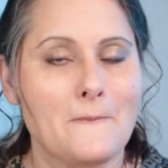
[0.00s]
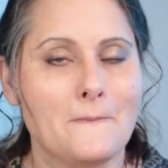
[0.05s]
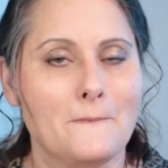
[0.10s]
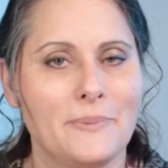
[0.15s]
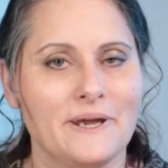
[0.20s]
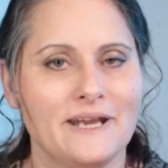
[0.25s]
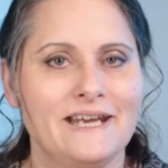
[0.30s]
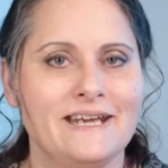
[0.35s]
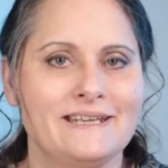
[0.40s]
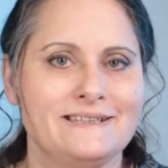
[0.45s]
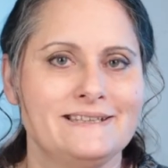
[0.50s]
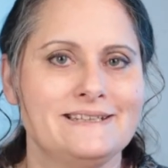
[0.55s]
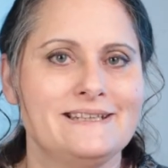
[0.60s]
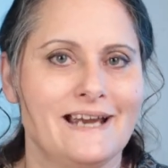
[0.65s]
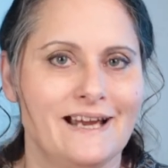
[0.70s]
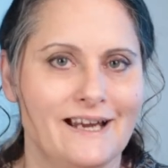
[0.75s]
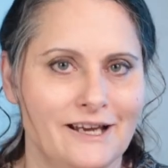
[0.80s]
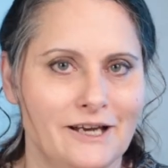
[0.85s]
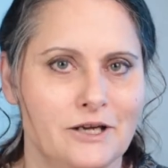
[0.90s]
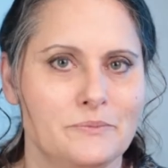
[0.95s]
but ended
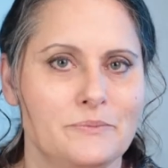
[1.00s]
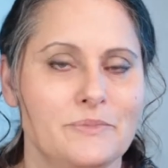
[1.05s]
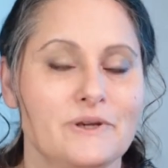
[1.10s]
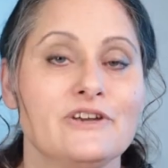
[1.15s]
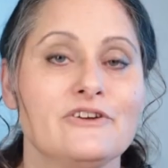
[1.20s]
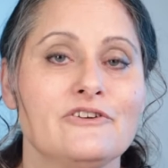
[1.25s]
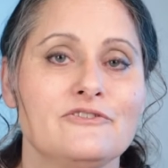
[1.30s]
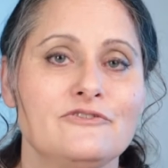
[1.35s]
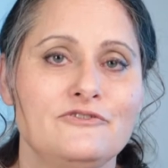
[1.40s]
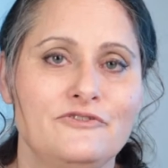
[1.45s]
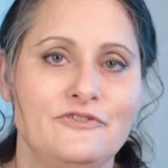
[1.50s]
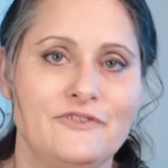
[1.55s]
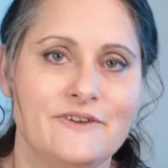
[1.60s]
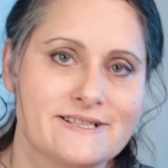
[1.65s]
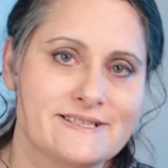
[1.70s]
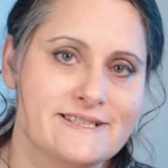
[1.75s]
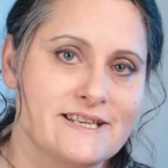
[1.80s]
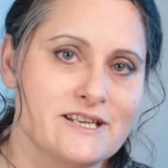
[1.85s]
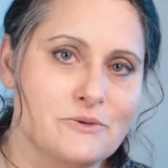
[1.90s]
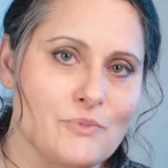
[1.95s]
up
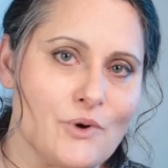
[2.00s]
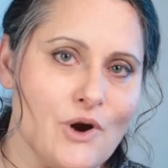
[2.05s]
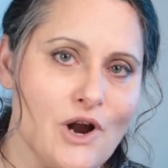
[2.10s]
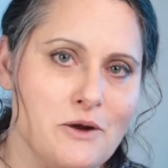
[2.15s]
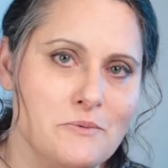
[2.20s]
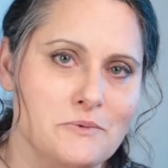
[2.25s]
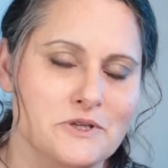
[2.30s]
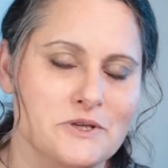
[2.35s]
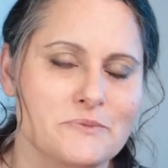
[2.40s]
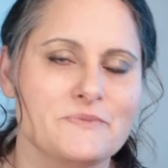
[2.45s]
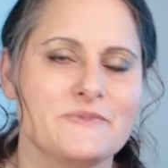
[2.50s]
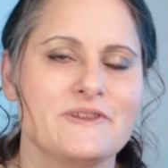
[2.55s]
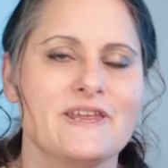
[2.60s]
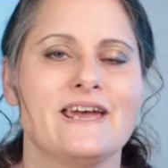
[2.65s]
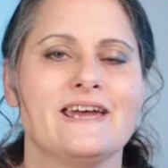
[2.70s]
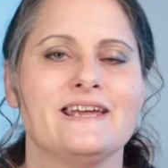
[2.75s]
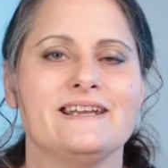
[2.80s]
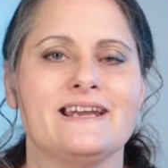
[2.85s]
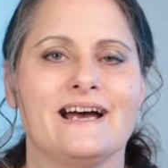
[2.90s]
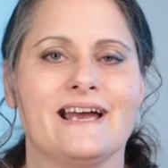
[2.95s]
fixing a problem
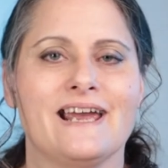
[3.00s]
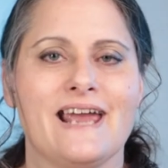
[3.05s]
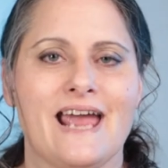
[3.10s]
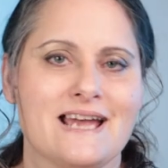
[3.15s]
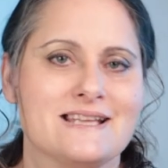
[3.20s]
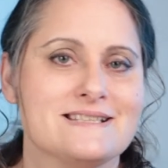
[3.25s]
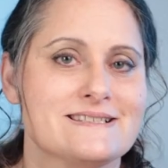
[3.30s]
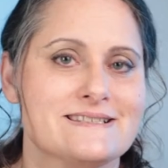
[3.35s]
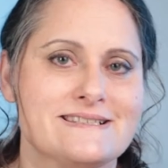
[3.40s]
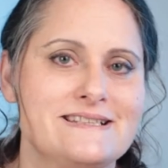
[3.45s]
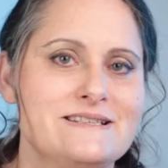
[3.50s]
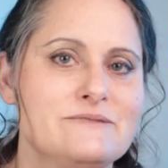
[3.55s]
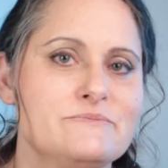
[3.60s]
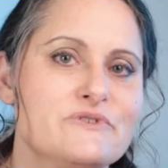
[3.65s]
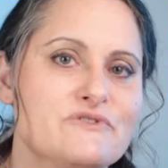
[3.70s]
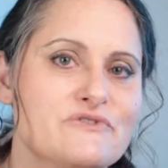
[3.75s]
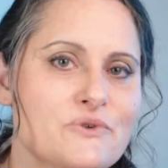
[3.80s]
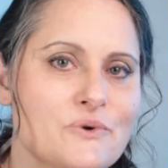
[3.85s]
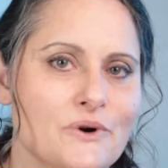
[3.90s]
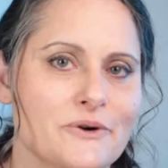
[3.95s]
that I hadn't seen
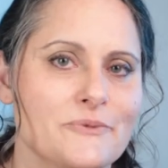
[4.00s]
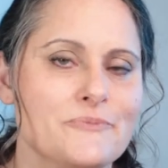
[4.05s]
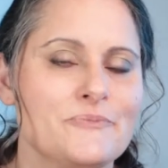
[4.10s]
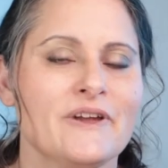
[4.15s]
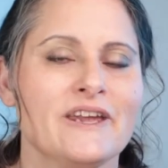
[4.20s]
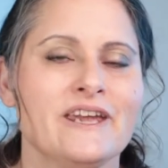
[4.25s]
before.